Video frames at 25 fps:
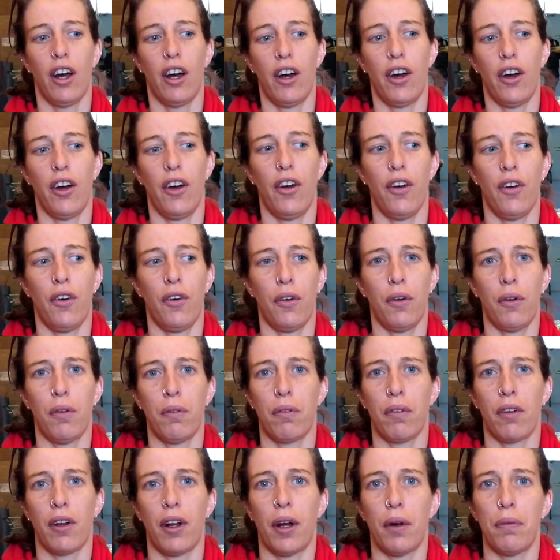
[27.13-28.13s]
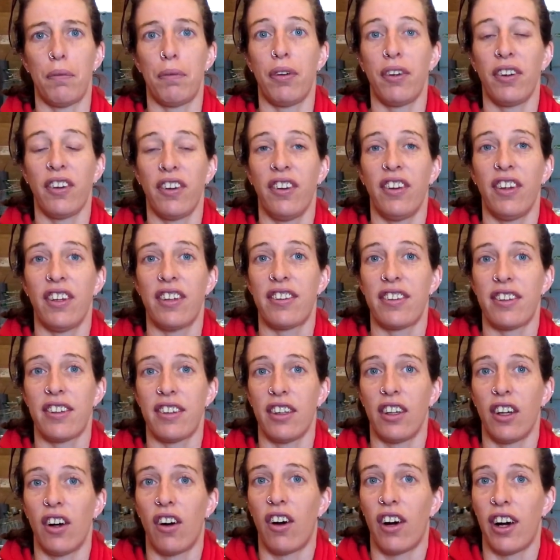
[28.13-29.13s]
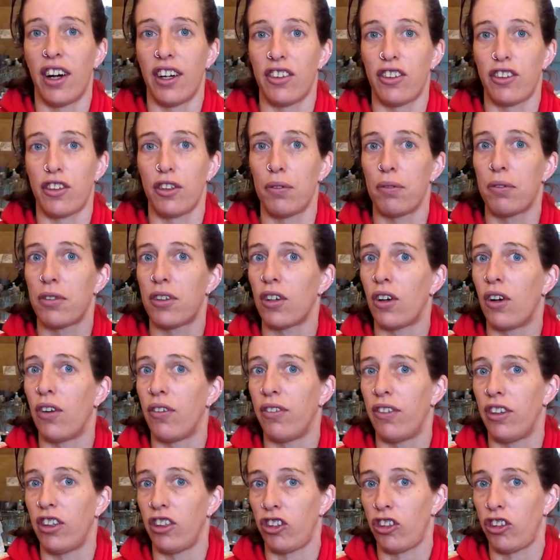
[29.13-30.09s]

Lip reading: I help like putting the items on the